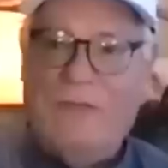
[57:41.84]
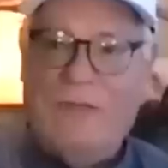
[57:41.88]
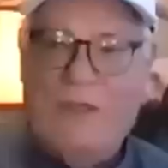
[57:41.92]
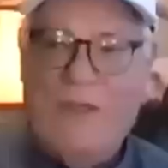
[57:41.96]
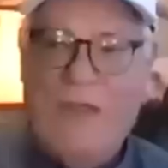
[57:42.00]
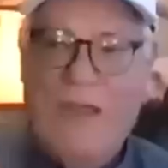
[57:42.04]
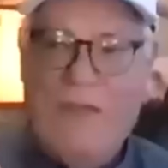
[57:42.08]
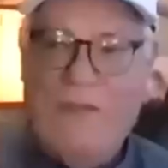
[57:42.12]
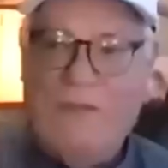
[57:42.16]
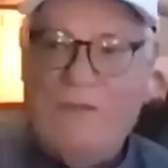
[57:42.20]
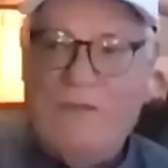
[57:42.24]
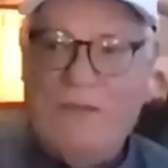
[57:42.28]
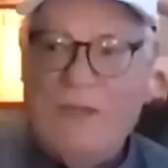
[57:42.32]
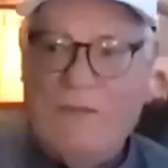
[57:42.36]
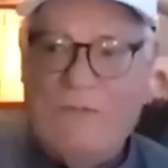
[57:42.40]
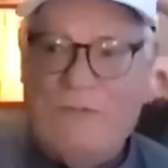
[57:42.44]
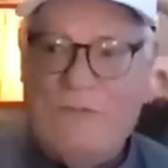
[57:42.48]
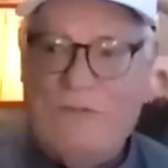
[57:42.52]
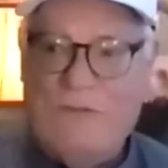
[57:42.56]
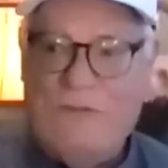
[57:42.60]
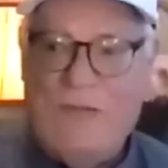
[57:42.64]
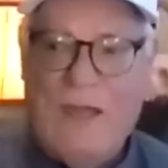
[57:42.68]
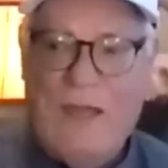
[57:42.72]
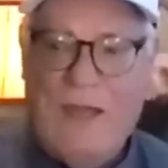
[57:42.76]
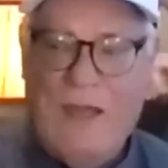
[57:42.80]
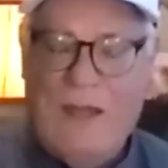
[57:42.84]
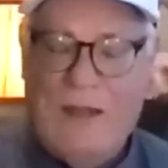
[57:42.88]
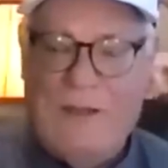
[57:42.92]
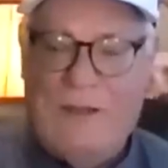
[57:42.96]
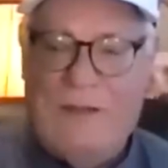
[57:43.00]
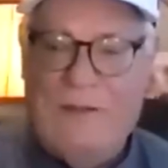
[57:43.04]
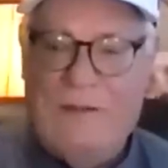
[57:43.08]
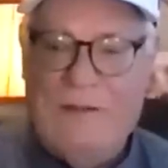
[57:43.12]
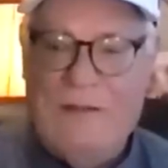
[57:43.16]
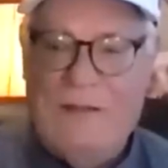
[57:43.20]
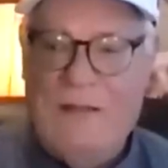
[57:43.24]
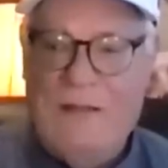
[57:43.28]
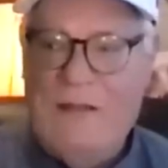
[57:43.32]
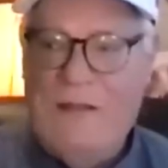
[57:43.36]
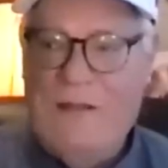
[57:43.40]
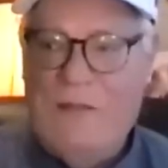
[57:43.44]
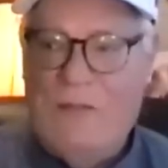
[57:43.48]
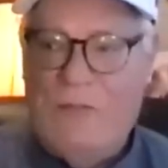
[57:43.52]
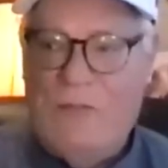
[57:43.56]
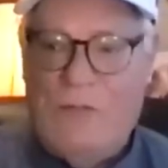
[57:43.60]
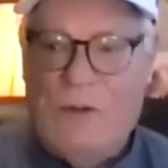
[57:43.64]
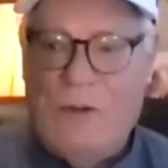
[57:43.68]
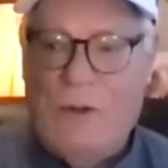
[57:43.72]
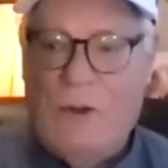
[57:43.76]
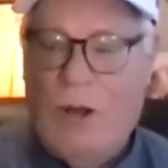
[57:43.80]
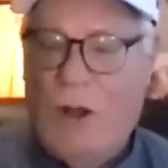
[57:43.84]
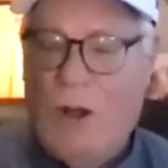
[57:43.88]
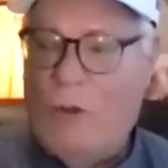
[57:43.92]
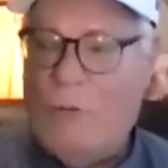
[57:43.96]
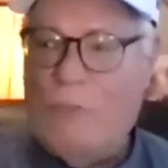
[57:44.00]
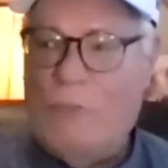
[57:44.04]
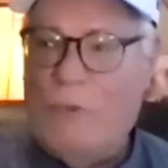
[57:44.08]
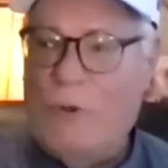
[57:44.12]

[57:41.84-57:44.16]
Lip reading: the A's have said, there are